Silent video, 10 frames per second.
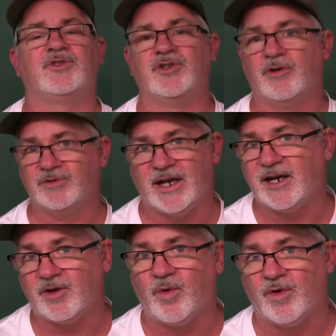she knows how
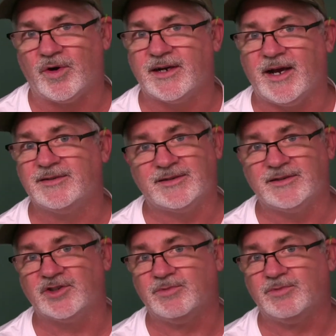to organize things,